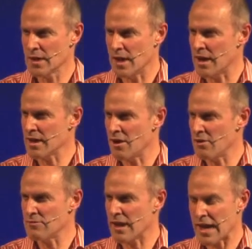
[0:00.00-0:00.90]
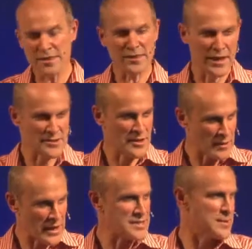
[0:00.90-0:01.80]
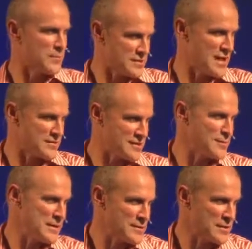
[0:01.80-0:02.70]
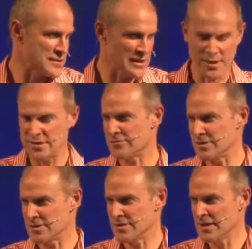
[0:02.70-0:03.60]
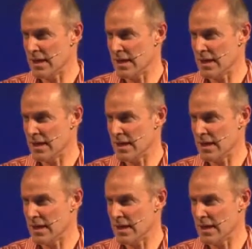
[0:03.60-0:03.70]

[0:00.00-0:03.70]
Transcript: And I can't handle that. So I'm going to actually pretend to be something slightly different.